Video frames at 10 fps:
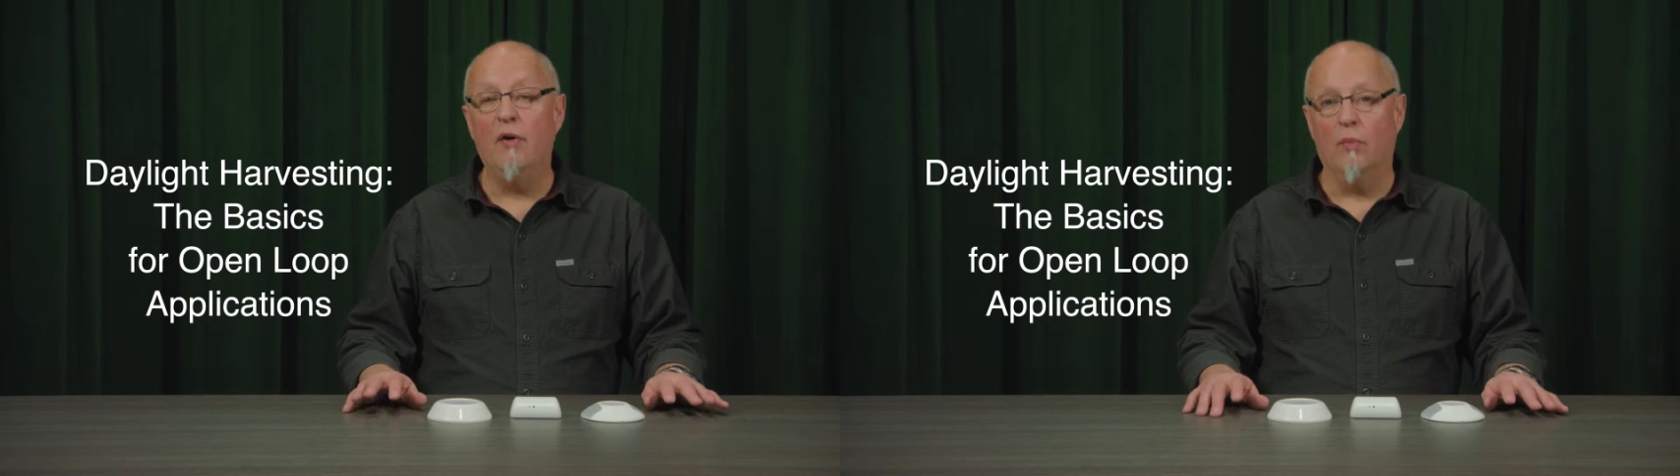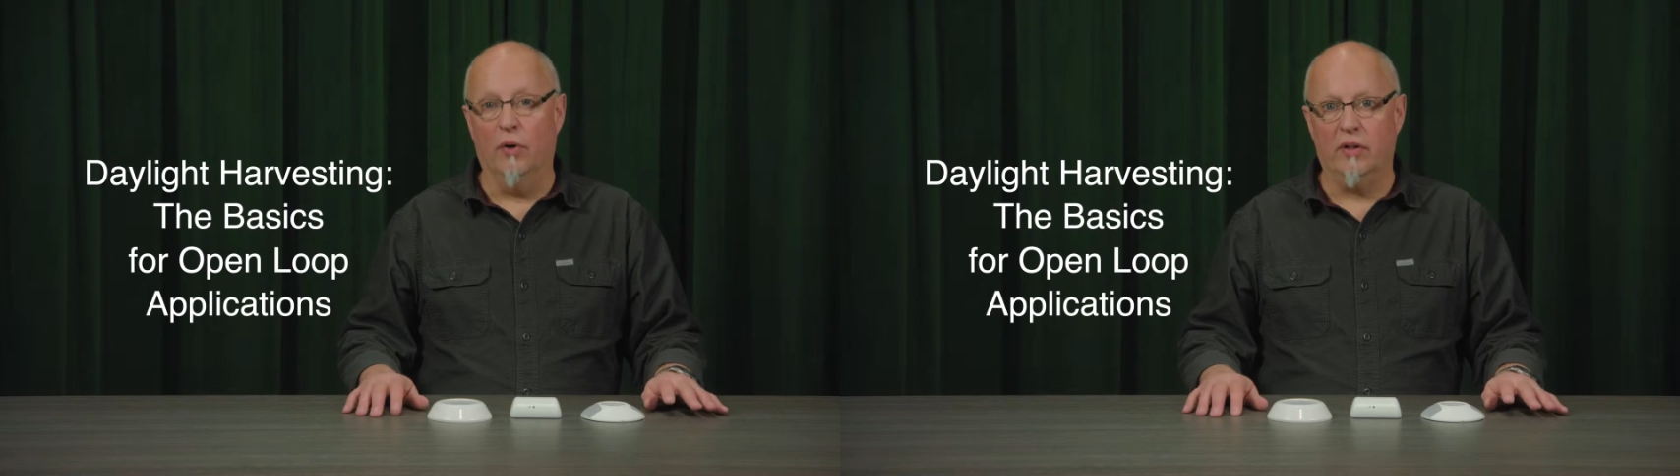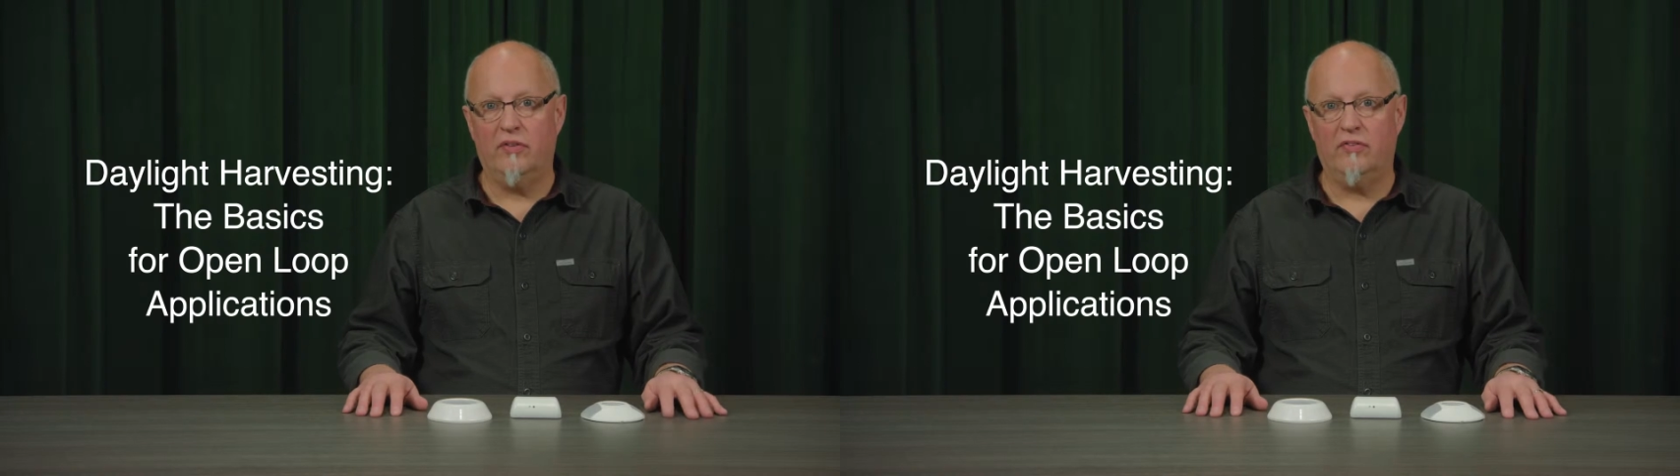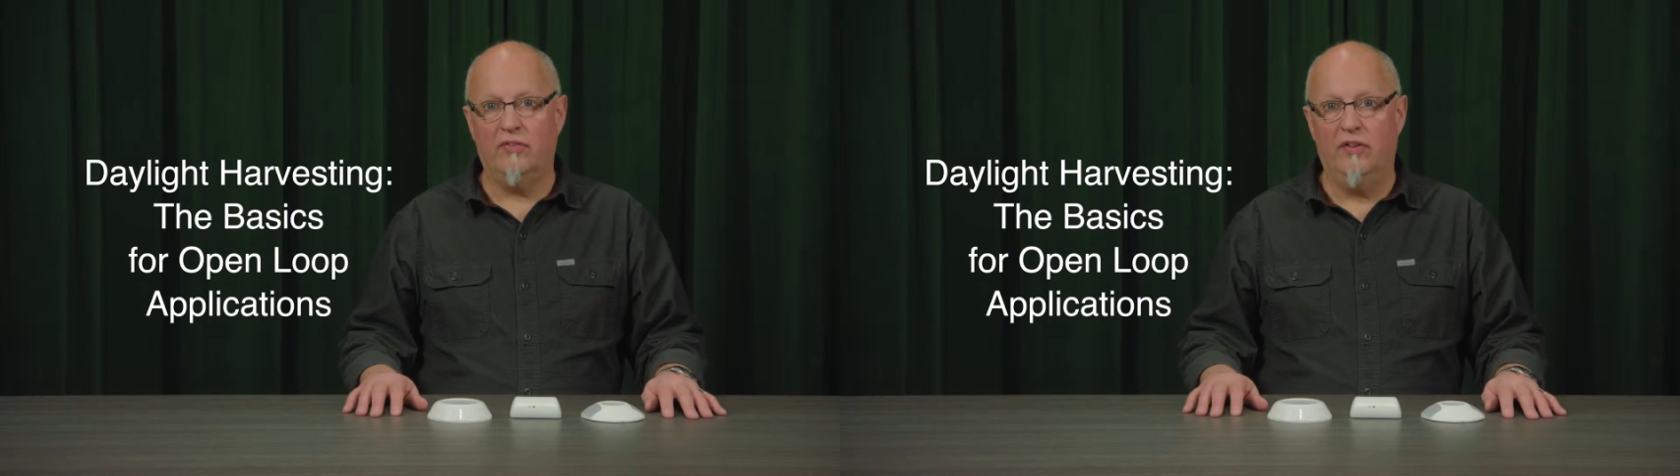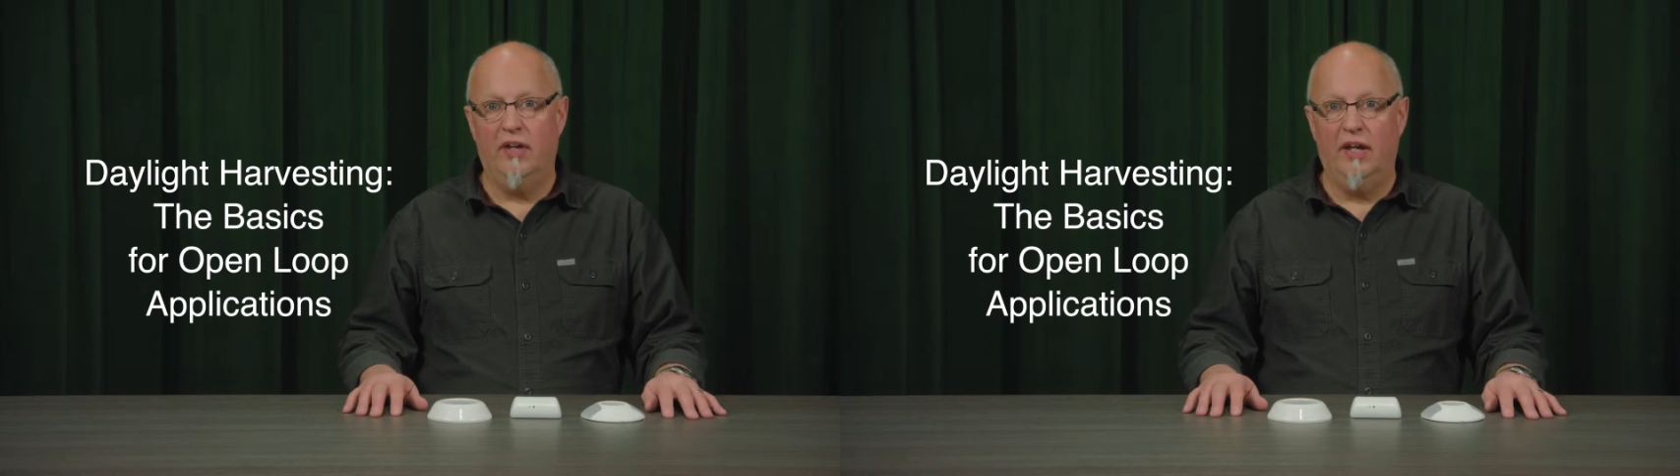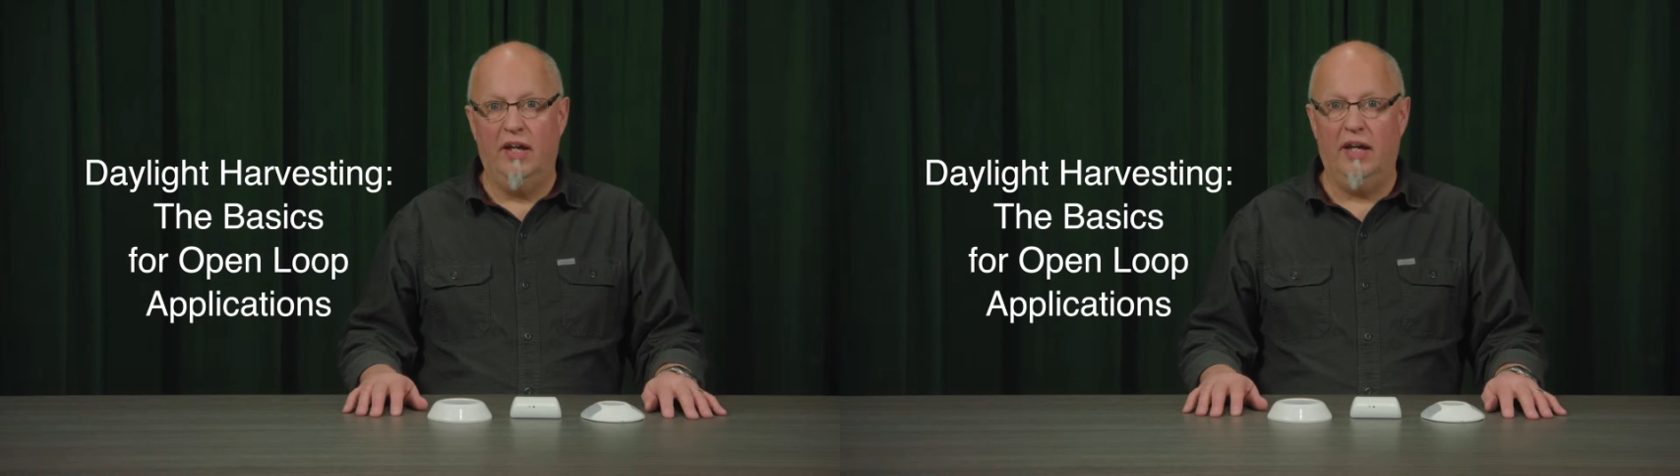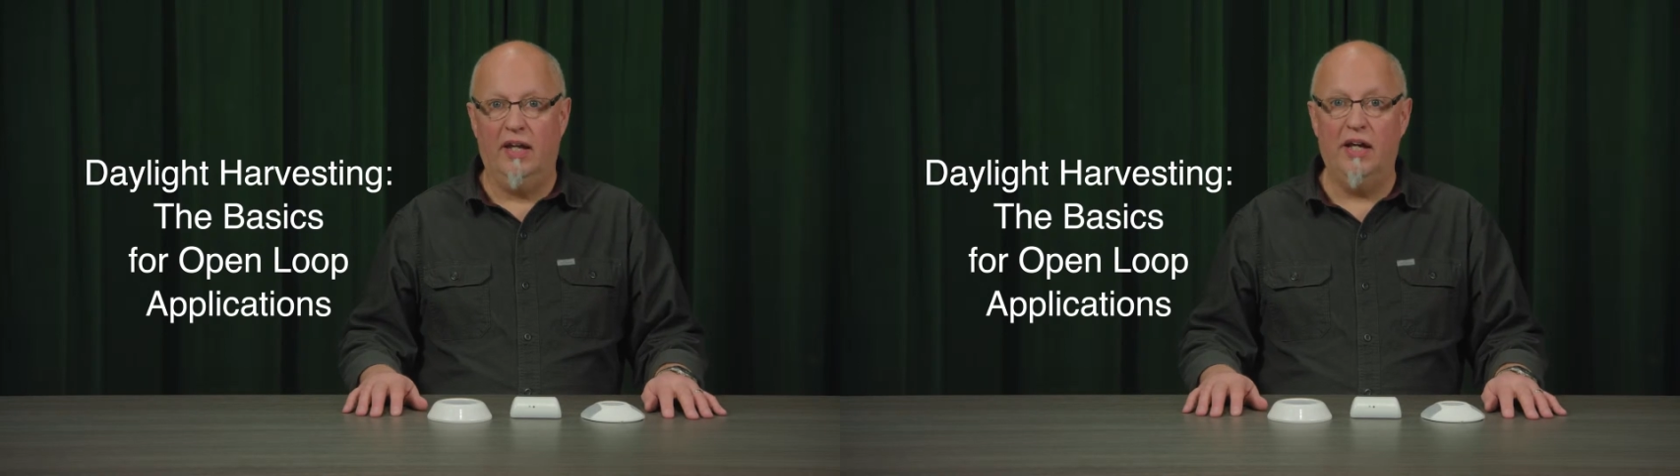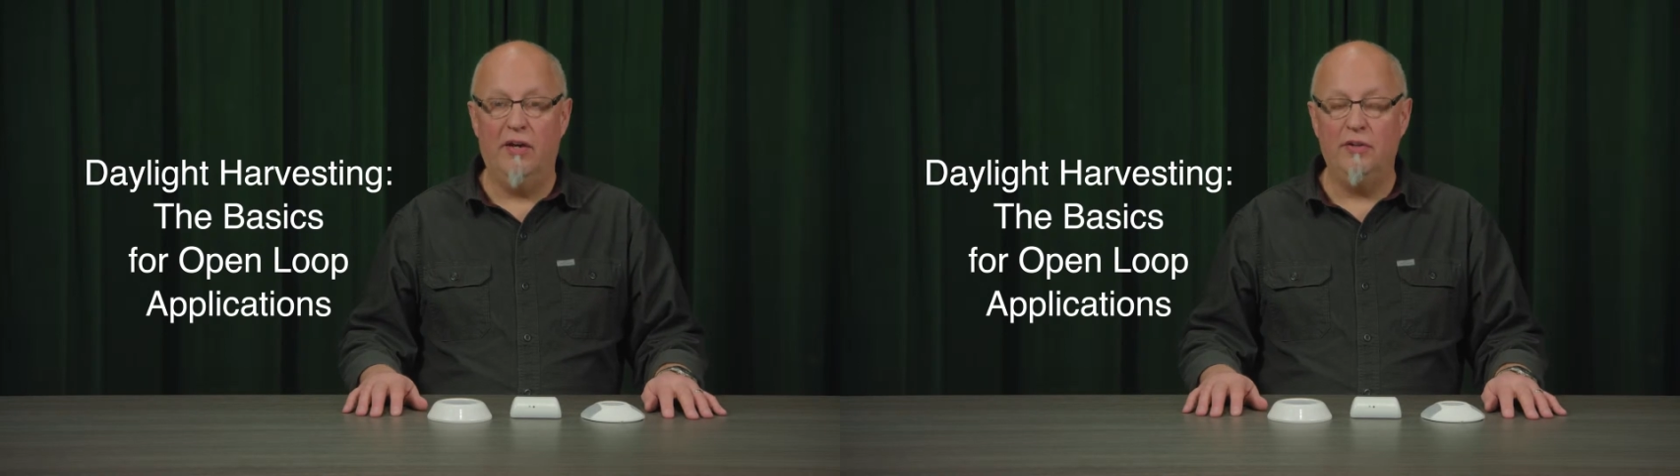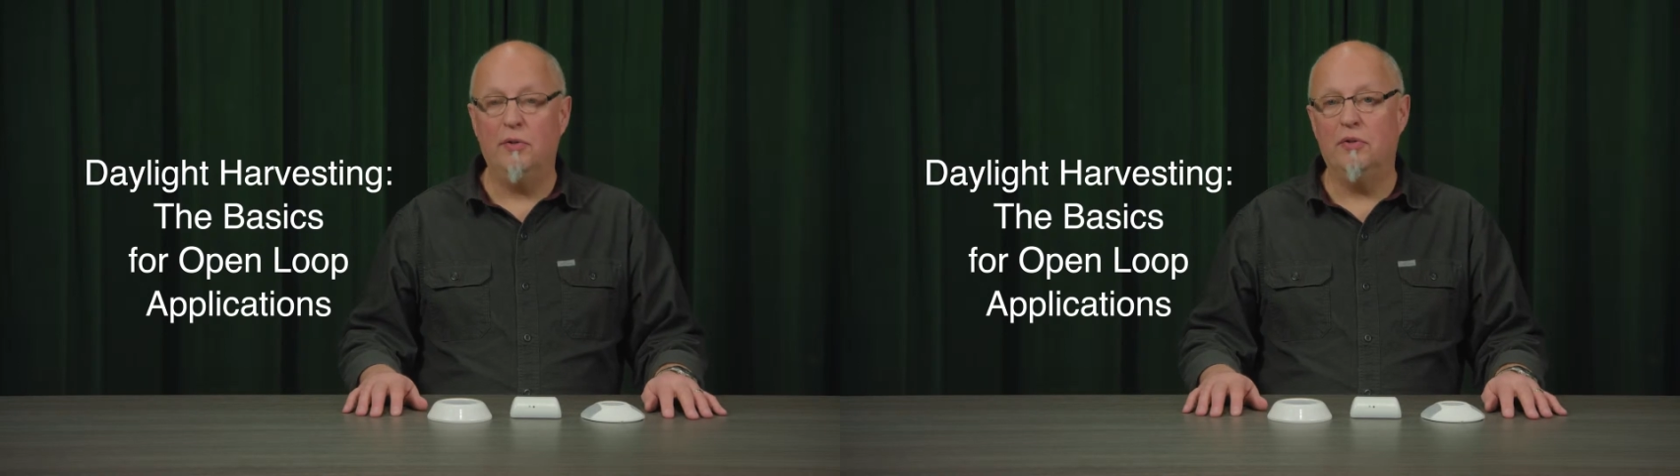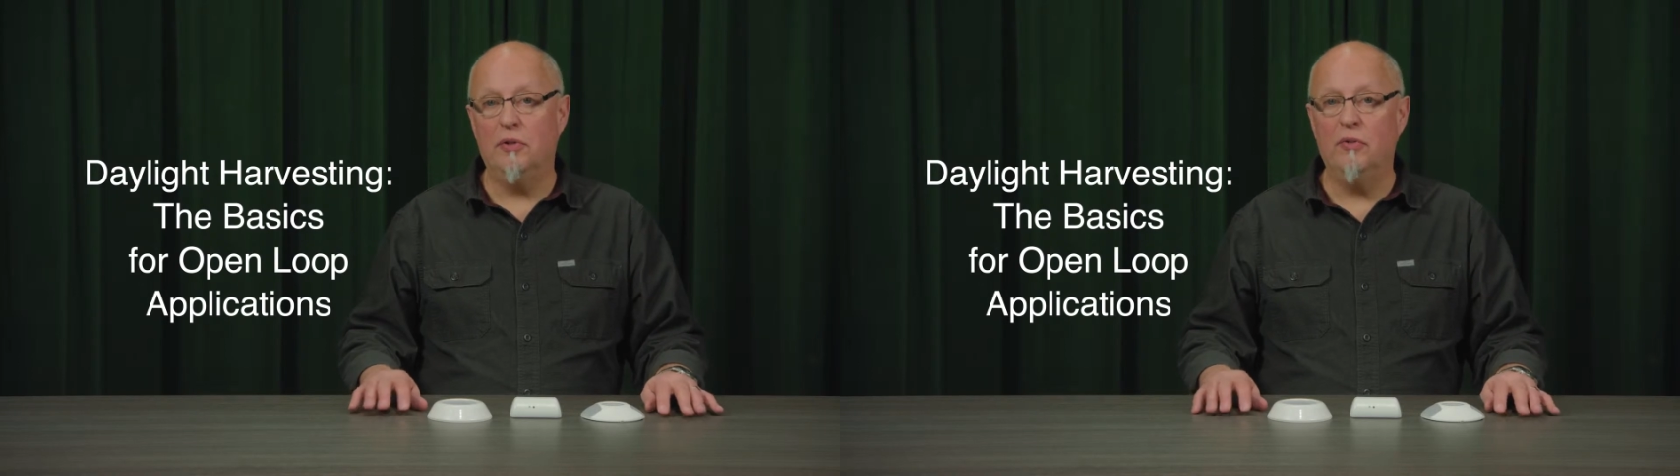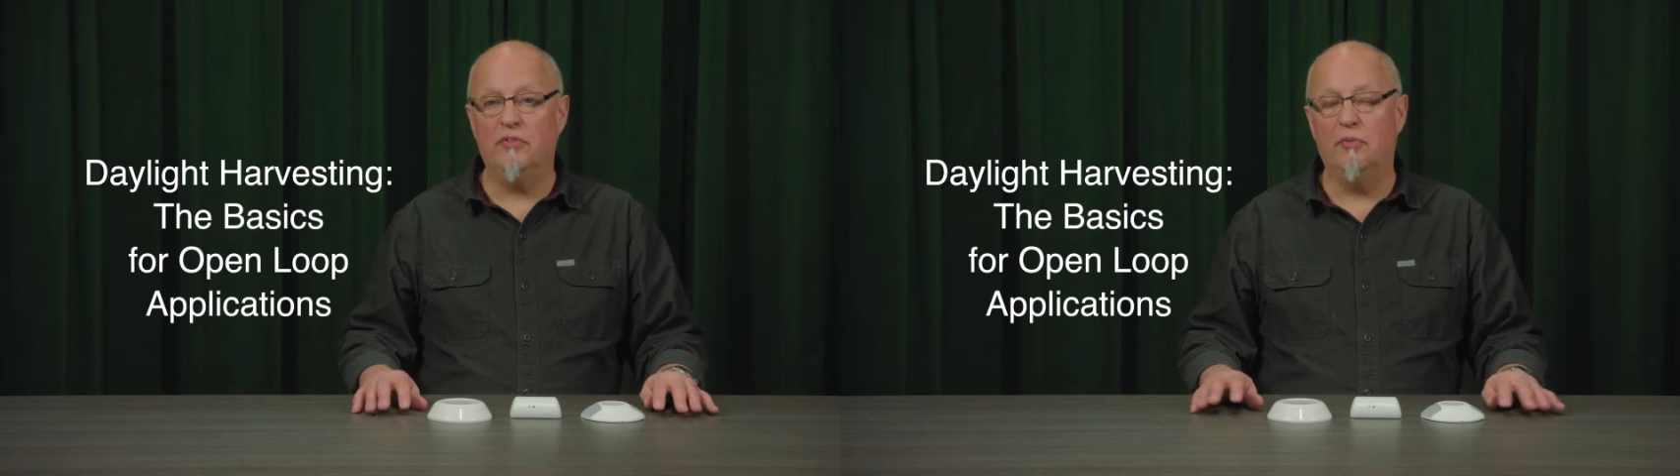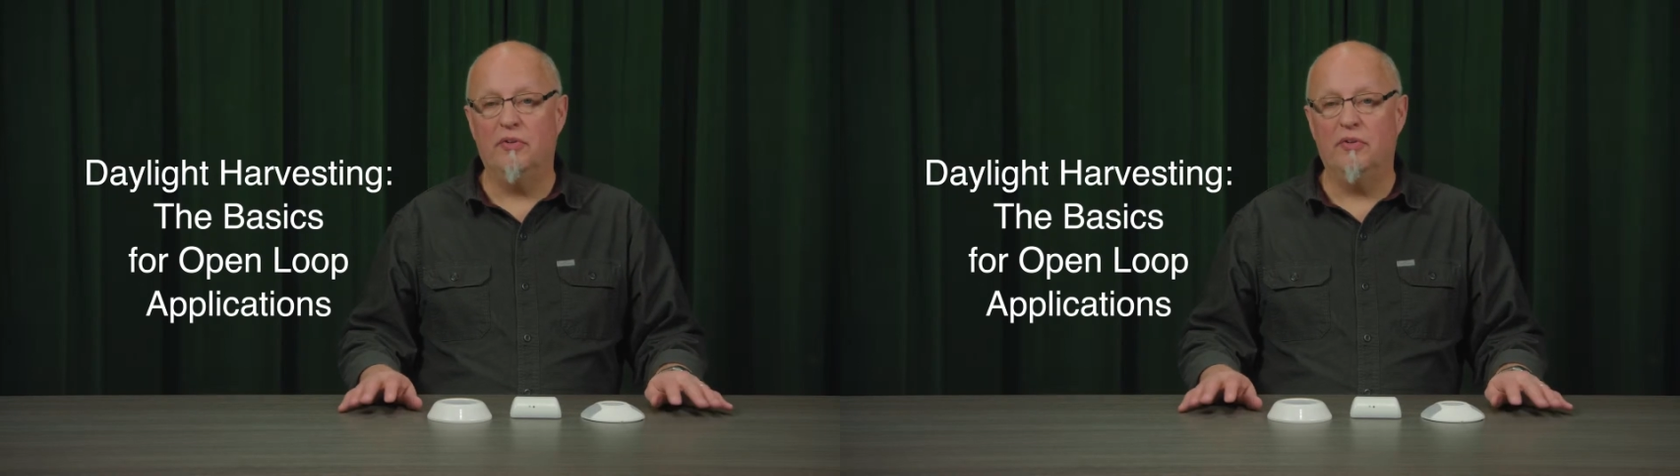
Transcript: it works and how you would use it